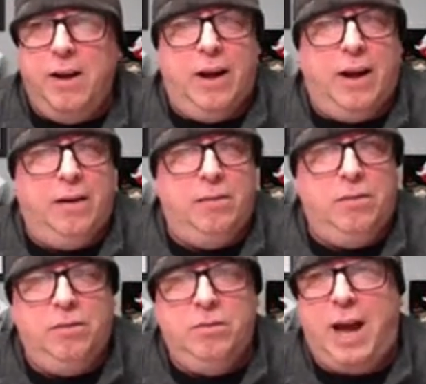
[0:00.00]

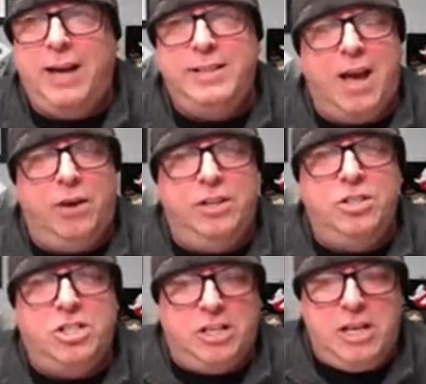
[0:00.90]
Lie down and
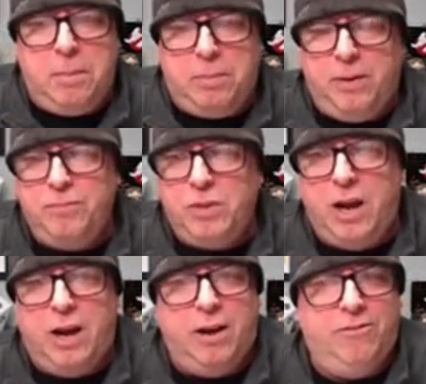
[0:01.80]
sleep
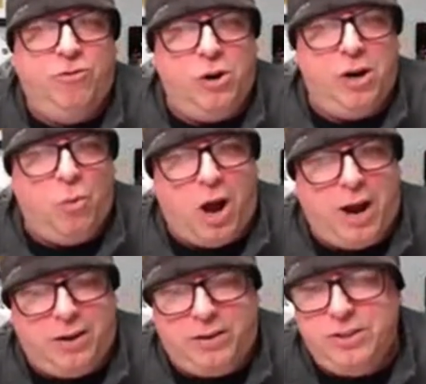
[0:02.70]
for a
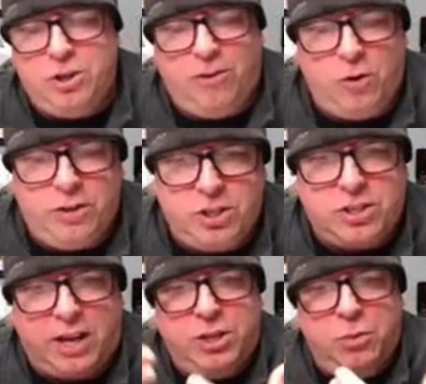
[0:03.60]
while, and so forth. Just
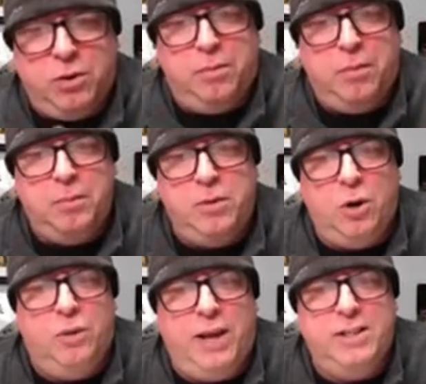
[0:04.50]
like you were,
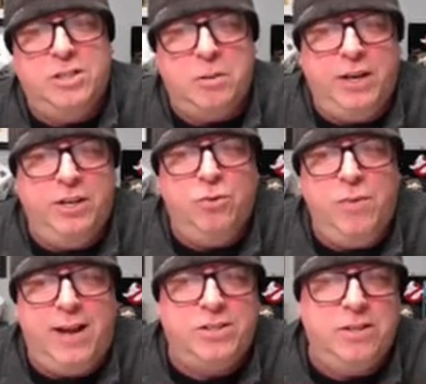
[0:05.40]
laying somebody to
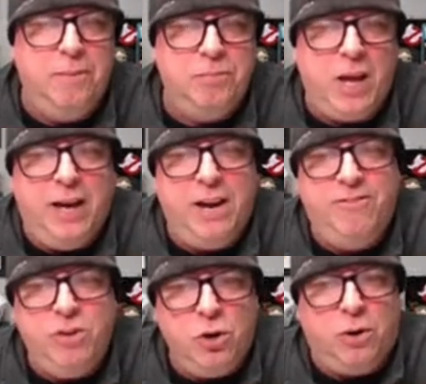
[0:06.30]
rest at a
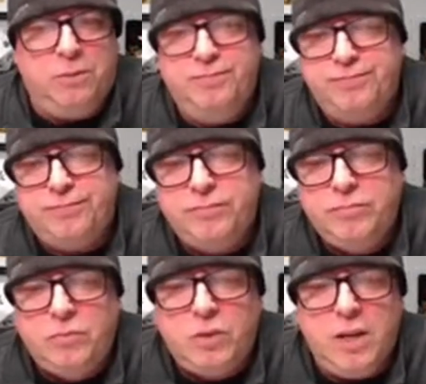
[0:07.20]
funeral.
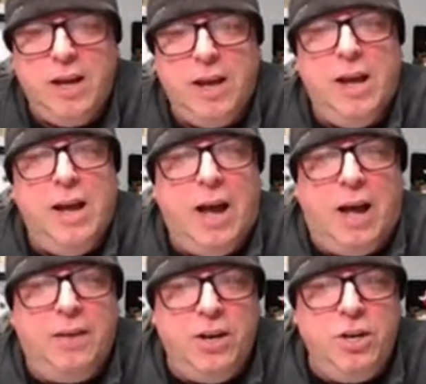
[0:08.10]

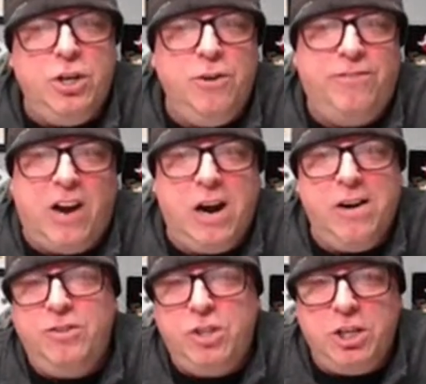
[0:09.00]
Then you can do Fire
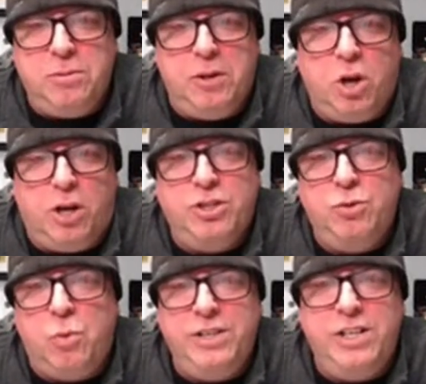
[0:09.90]
of Judgment. Causes
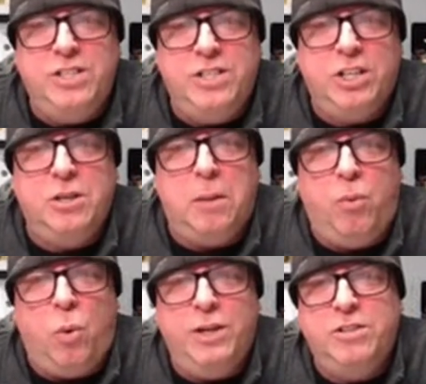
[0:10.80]
1d6
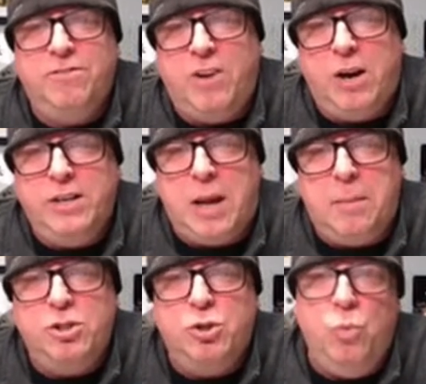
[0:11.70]
points of fire
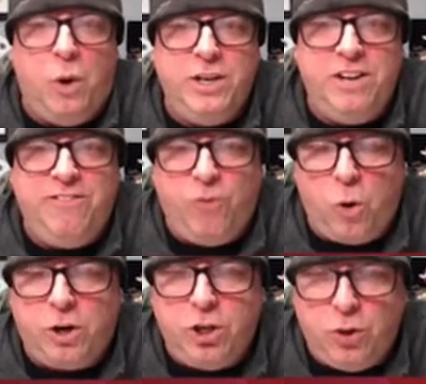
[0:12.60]
damage to
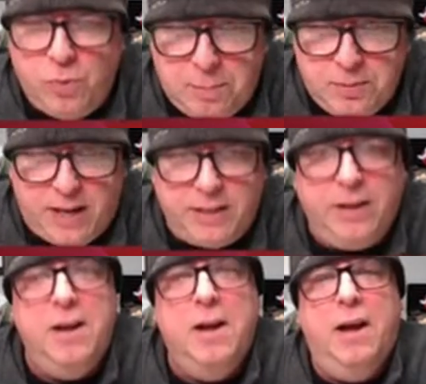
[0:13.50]
1d4 corrupted.
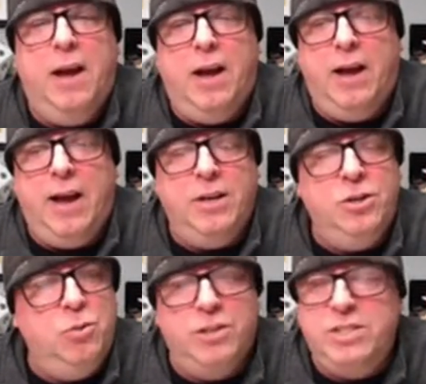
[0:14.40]
And
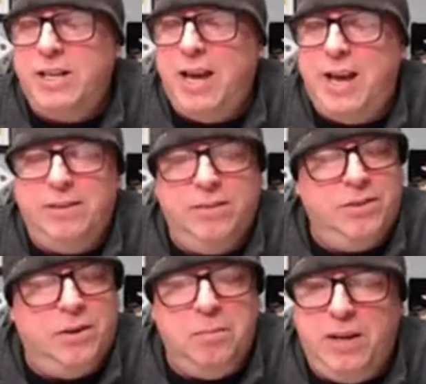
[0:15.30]
you, once again,
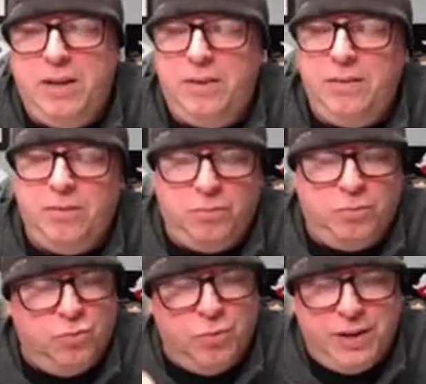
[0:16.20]
can
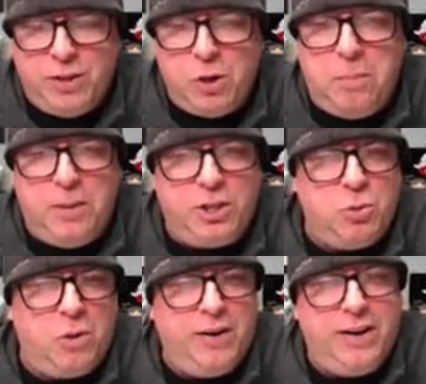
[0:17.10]
read the
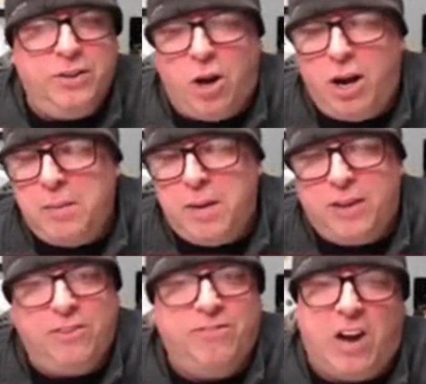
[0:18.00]
obituary and talk
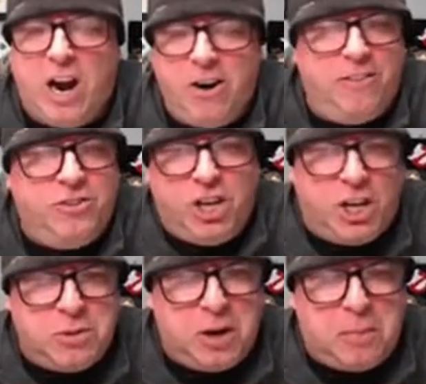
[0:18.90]
about the fire of
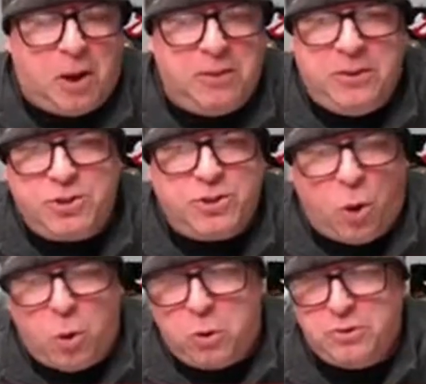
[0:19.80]
judgment upon their
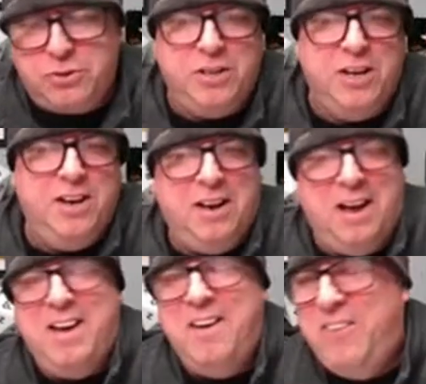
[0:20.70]
souls.
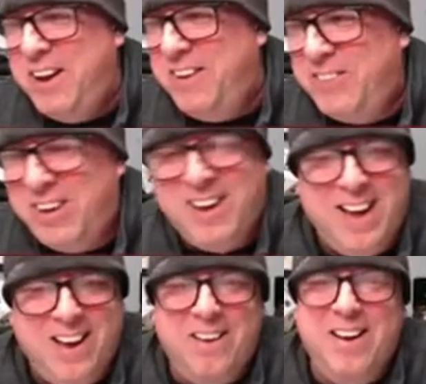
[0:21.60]
And
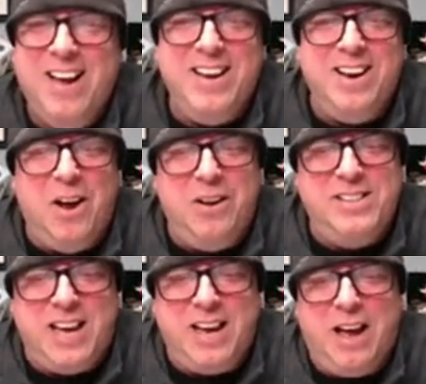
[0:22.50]

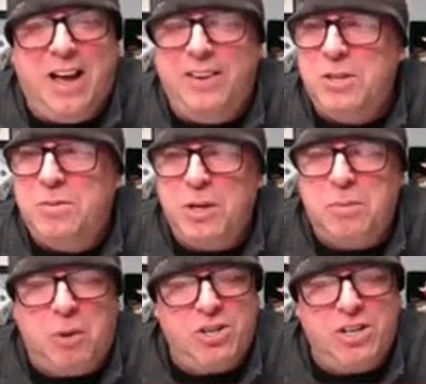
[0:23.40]
say, this
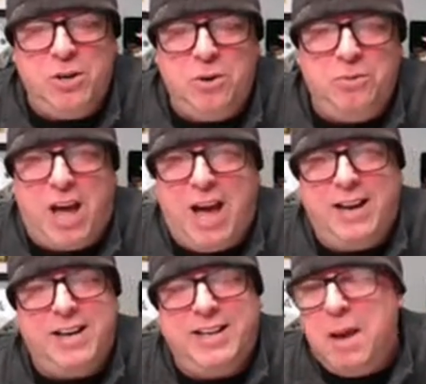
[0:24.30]
person who
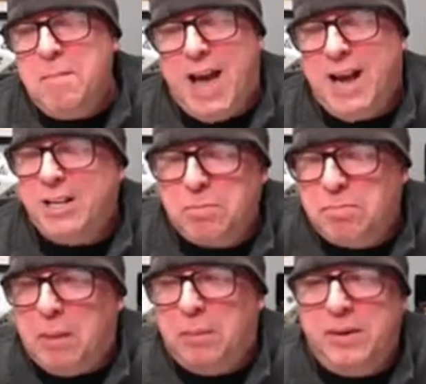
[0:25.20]
died and came back is
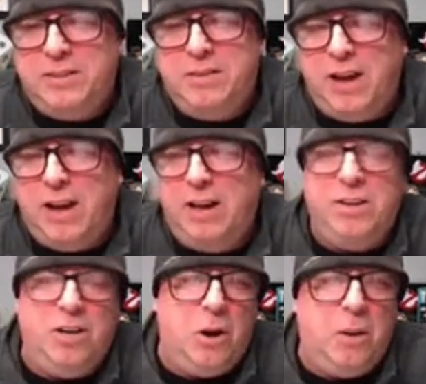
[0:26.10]
probably,
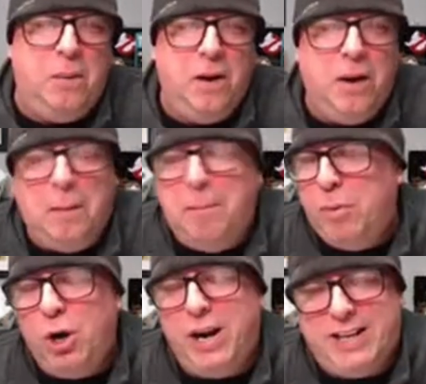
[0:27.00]

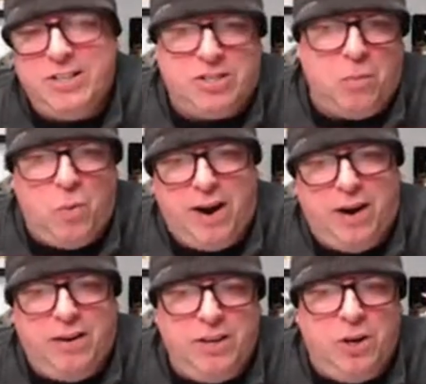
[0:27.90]
burning
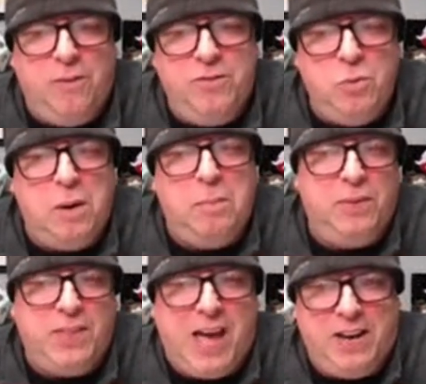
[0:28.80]
somewhere, if you want to
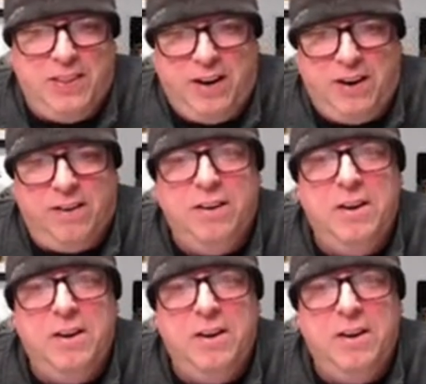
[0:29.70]
put that in there.